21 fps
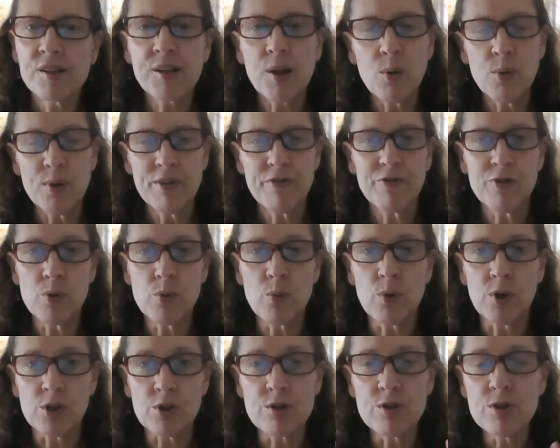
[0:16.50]
So, if you
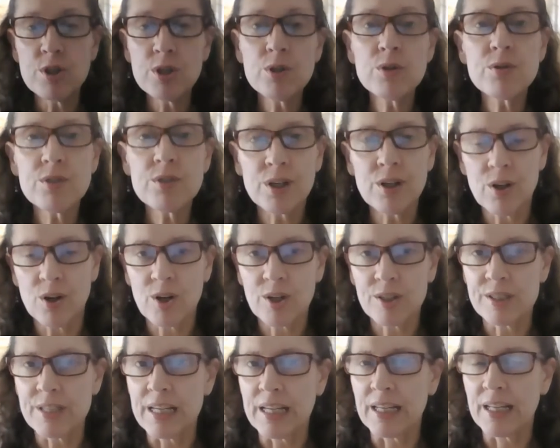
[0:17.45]
are new to
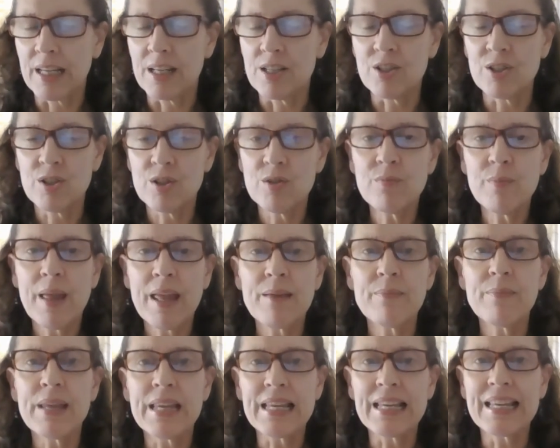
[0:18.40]
gardening, you may
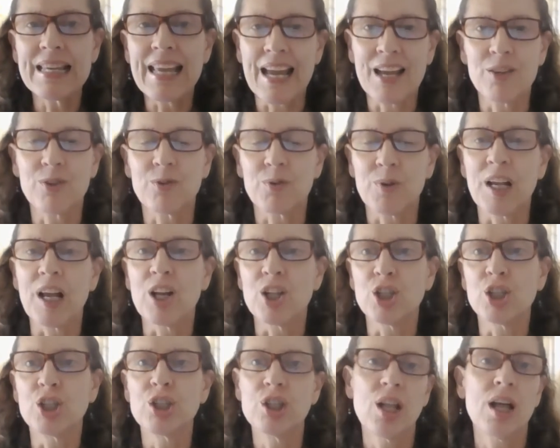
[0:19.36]
be gathering
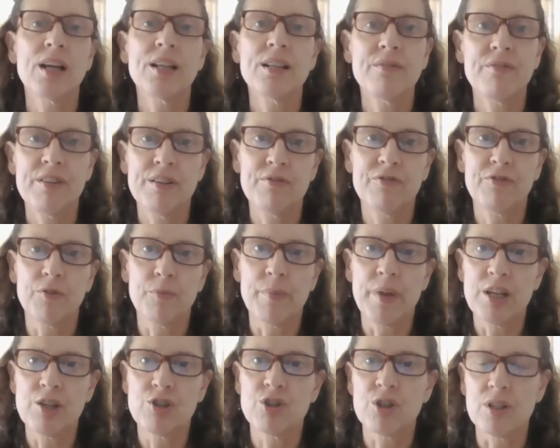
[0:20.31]
a lot of
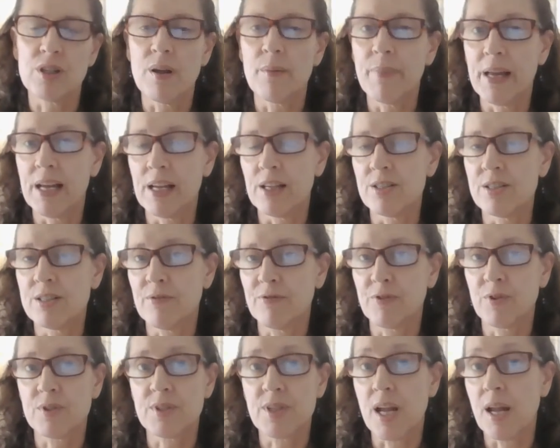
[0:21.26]
information about
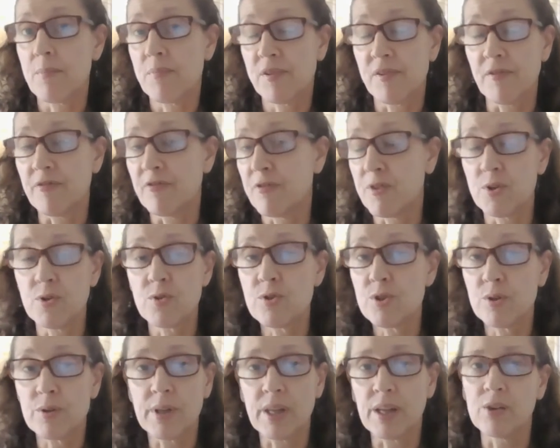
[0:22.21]
different types of food
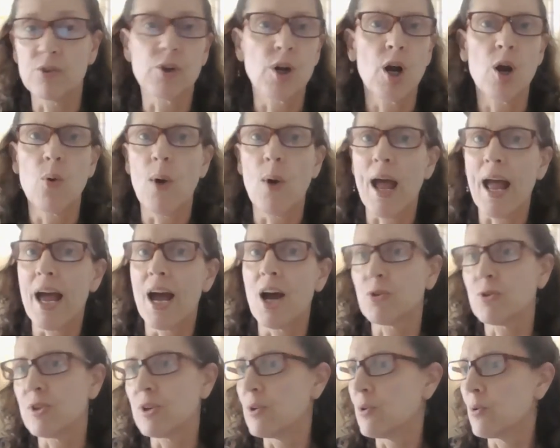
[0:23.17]
you can grow,
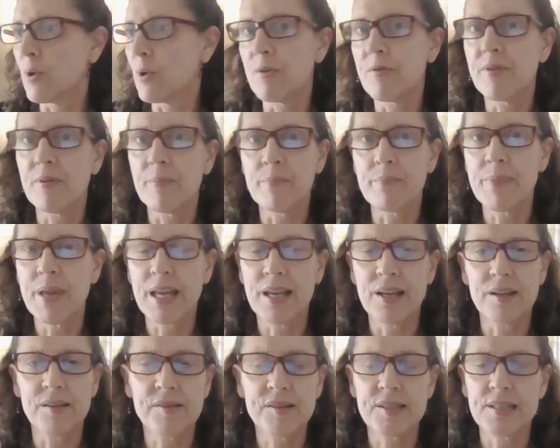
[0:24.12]
how to grow them
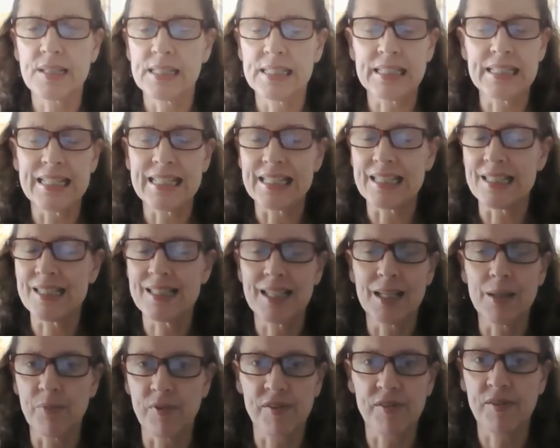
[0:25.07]
best, getting
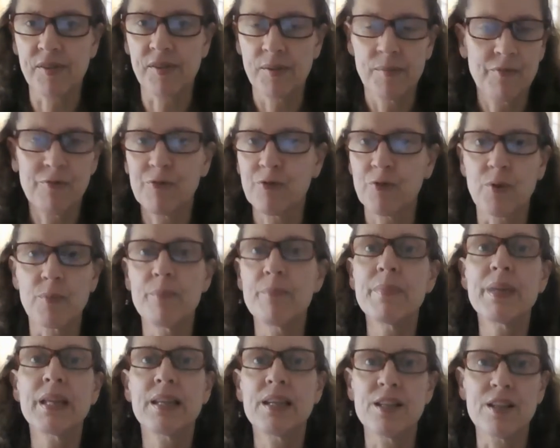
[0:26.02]
tips from
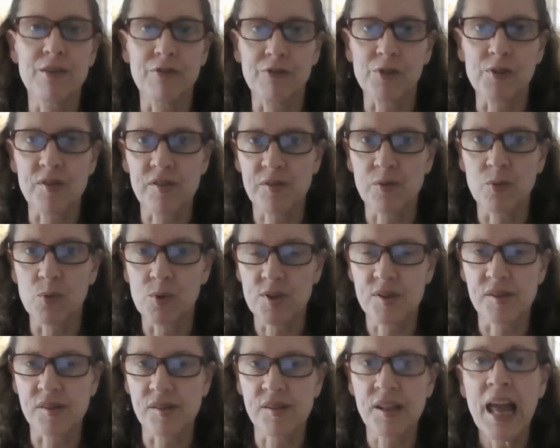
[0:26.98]
many different
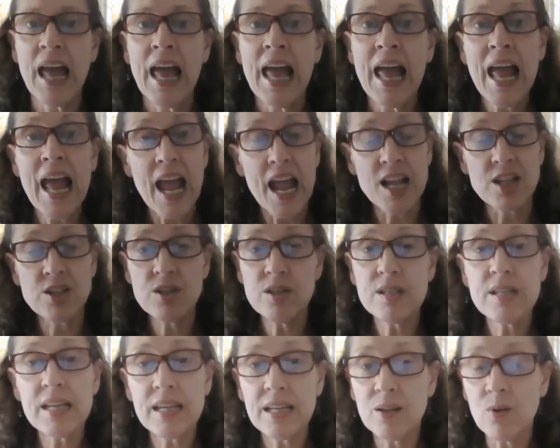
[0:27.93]
sources, and you
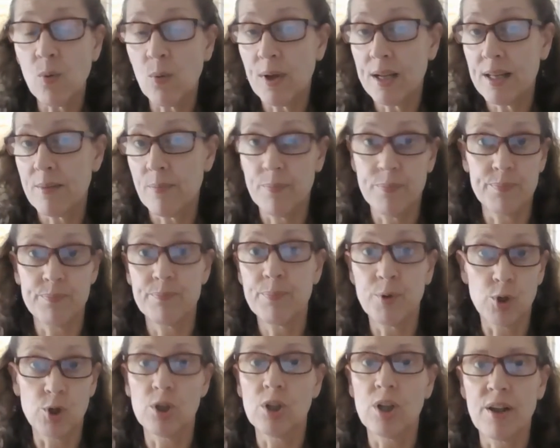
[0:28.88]
need a way to
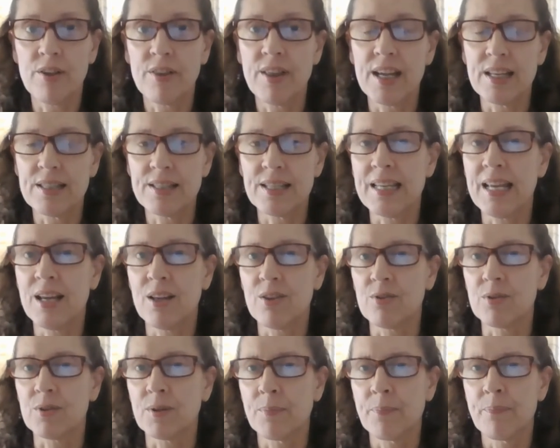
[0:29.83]
pull all that
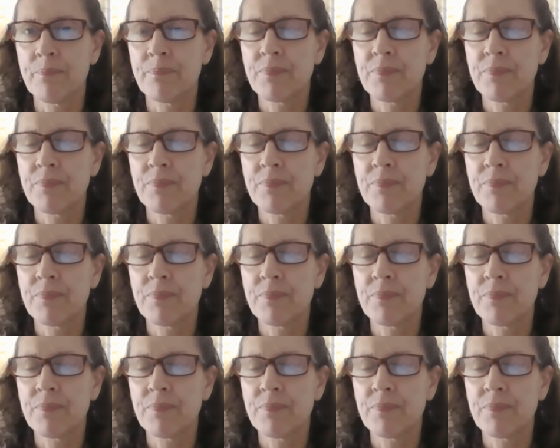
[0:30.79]
together.